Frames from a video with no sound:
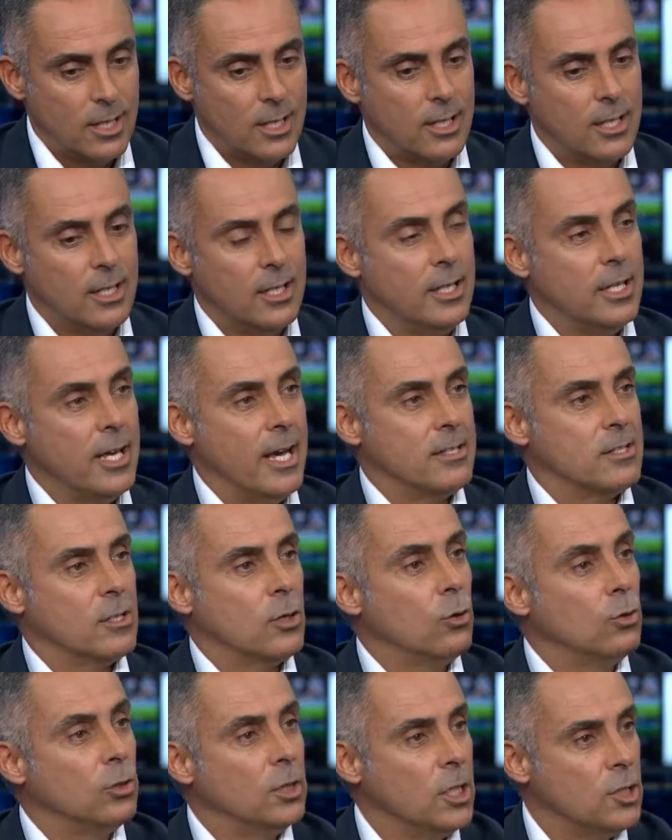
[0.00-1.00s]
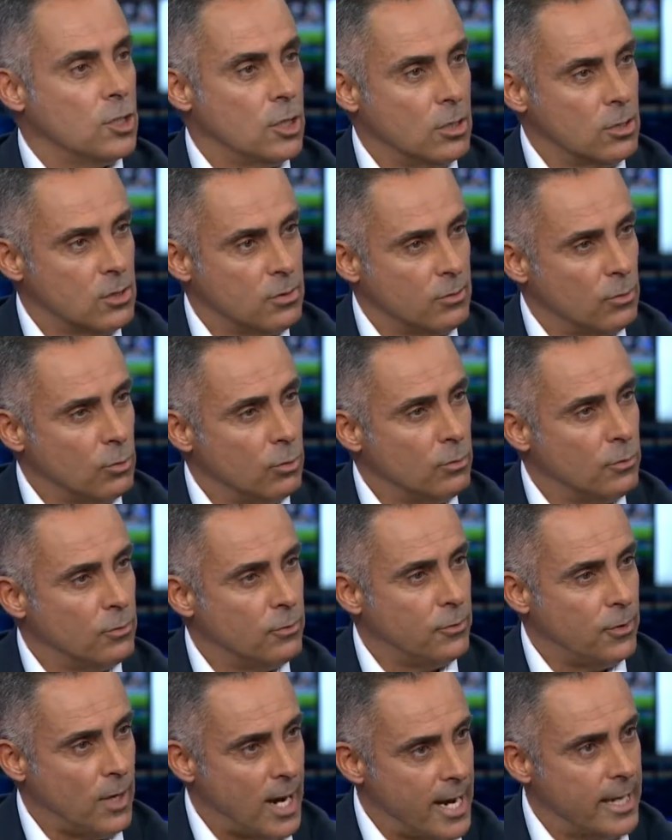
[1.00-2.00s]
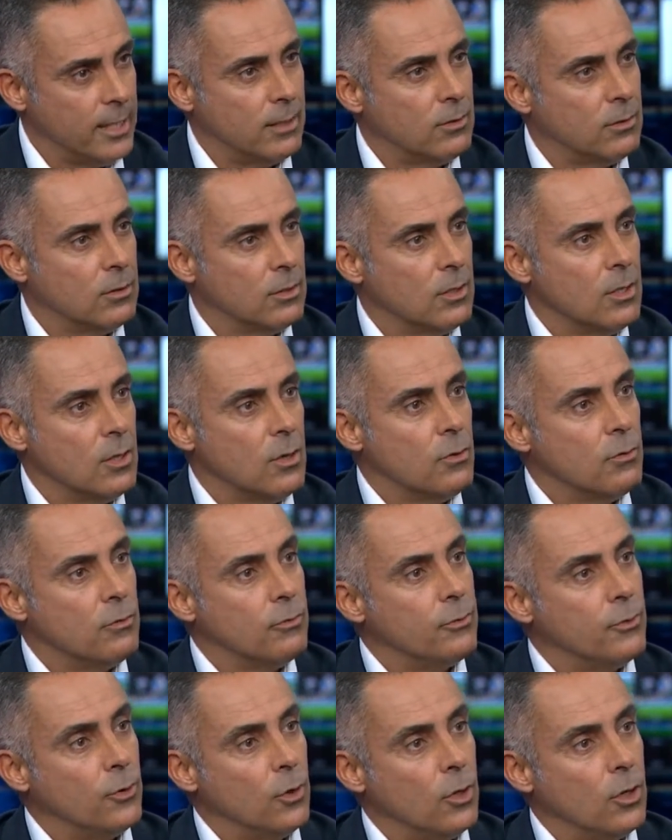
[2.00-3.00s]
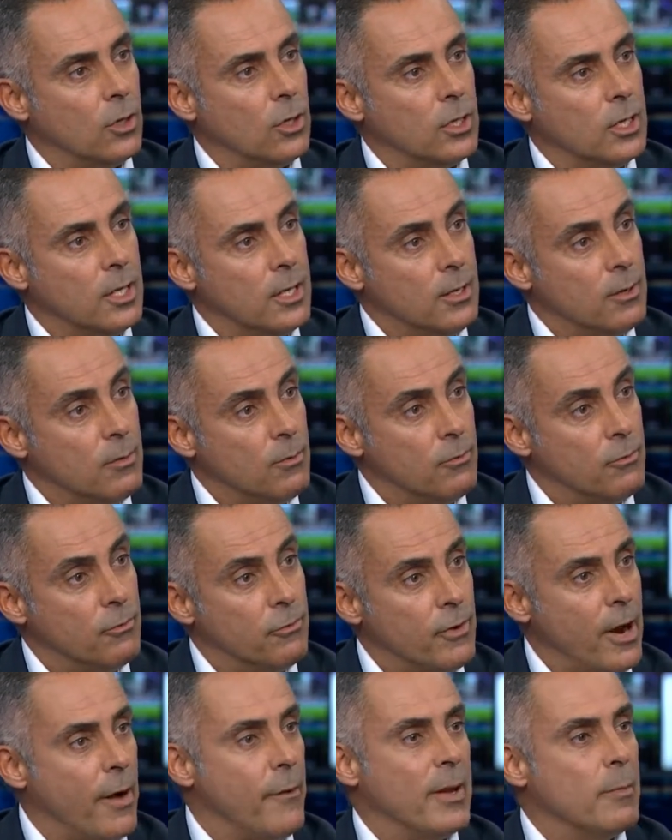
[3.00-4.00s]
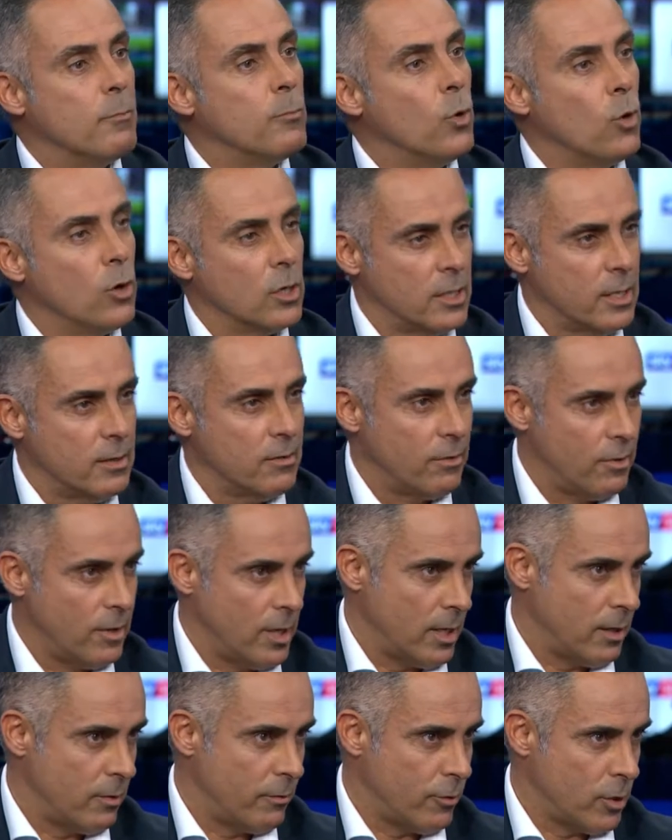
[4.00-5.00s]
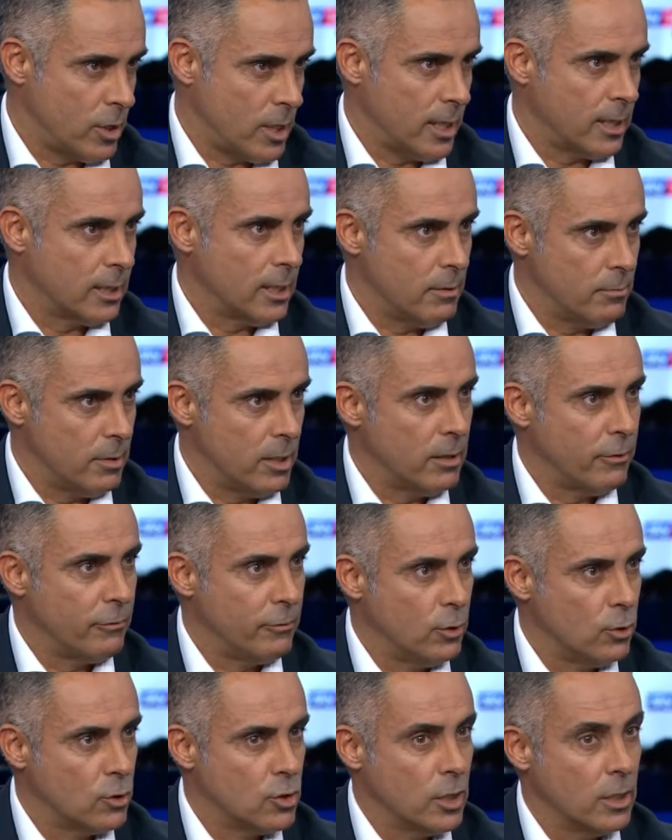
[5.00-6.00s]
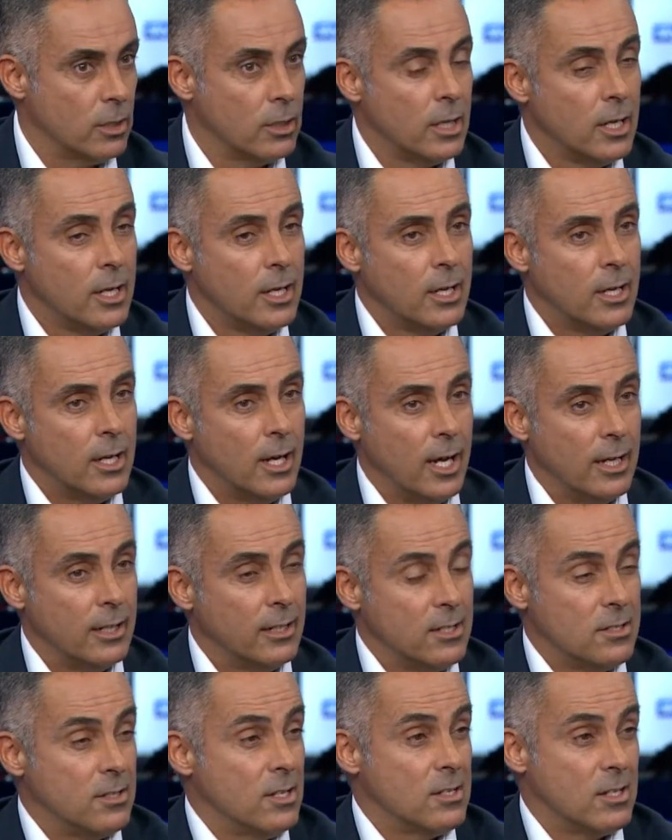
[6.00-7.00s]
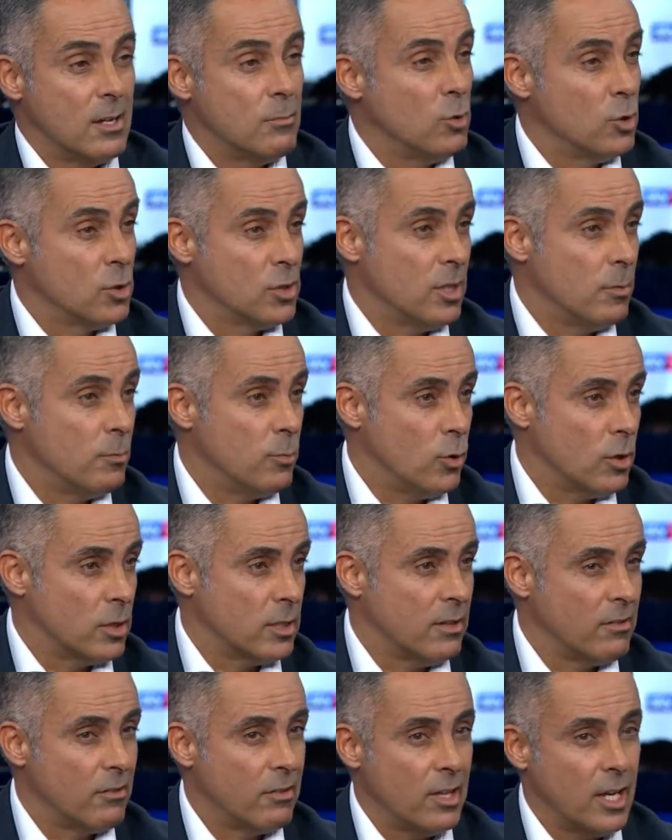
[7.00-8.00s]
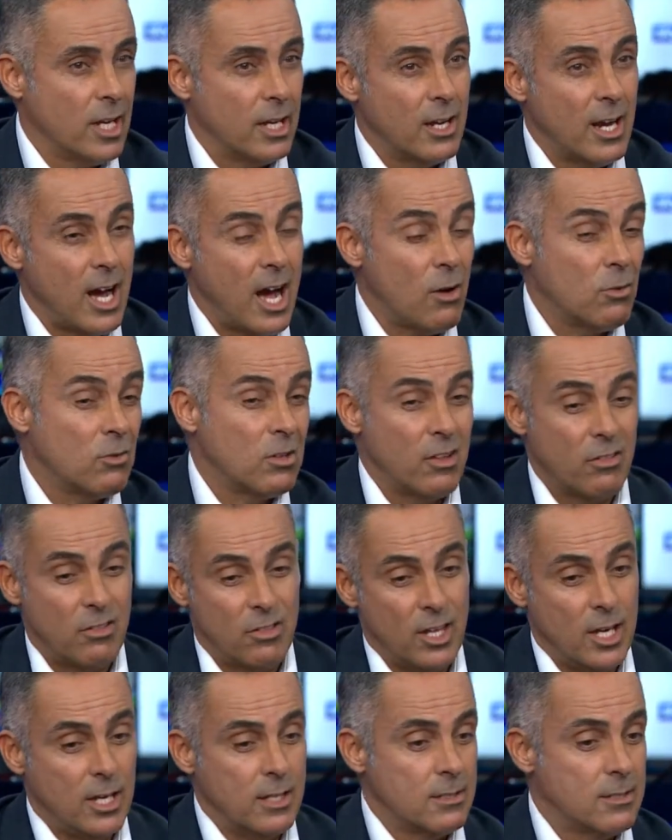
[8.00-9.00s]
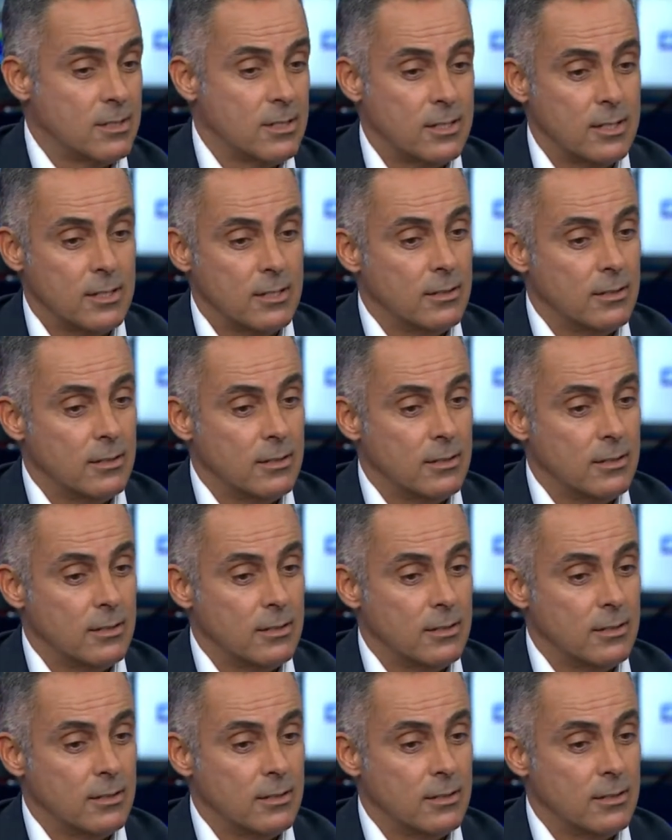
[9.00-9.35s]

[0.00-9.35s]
he has conditions to fight for very important thing for the club in the future. And this is the most important thing. How the things